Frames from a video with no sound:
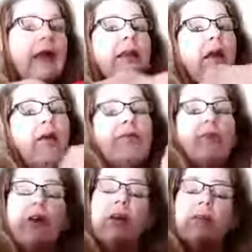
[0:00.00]
Now, on
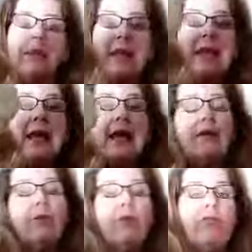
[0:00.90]
very lean
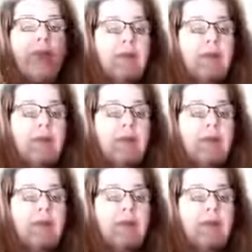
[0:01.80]
animals,